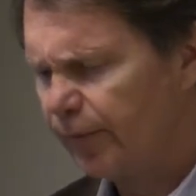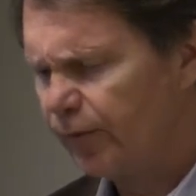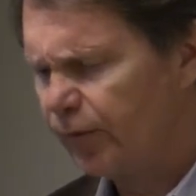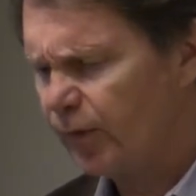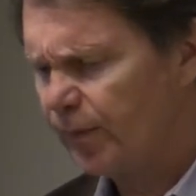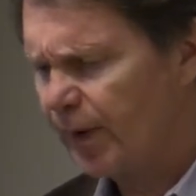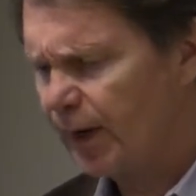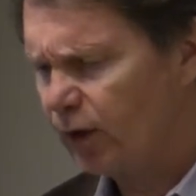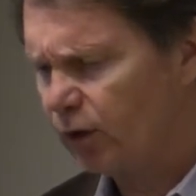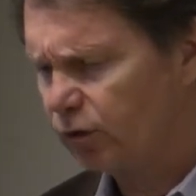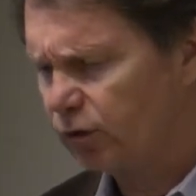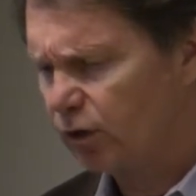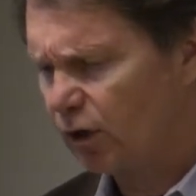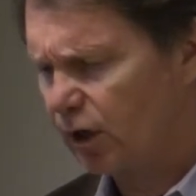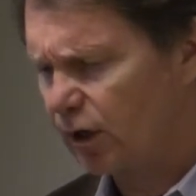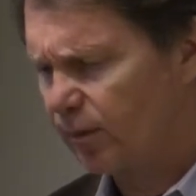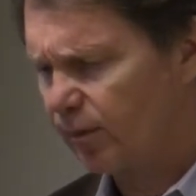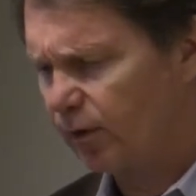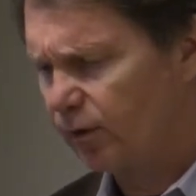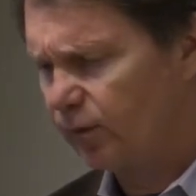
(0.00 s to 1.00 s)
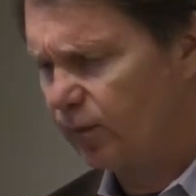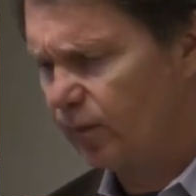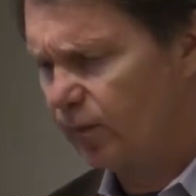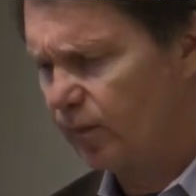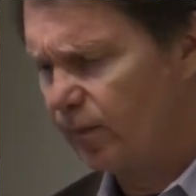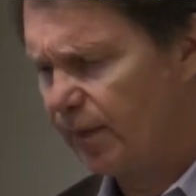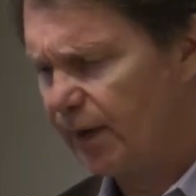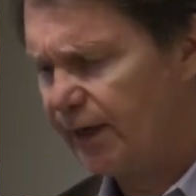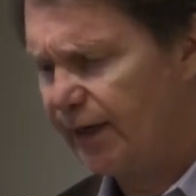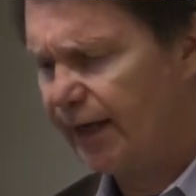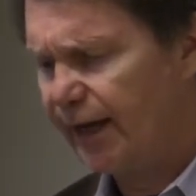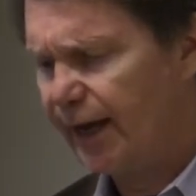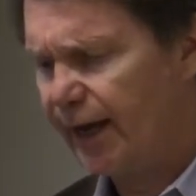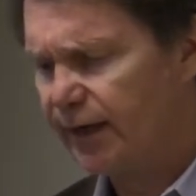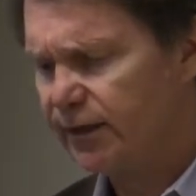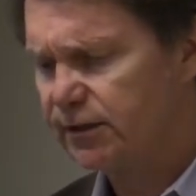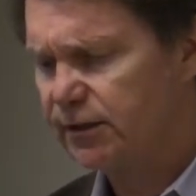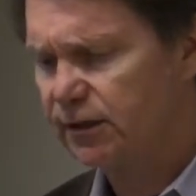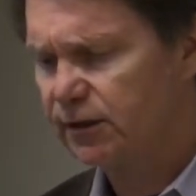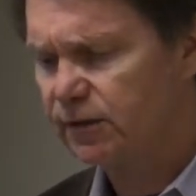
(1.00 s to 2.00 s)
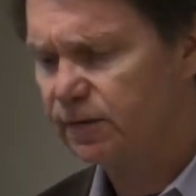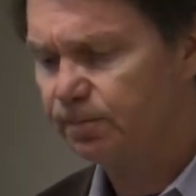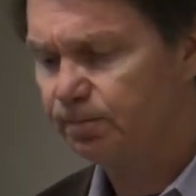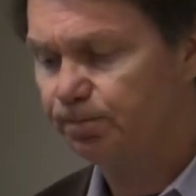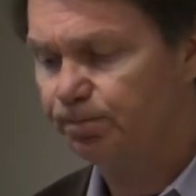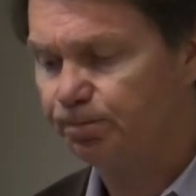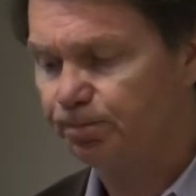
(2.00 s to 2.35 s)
We may not talk about many cases.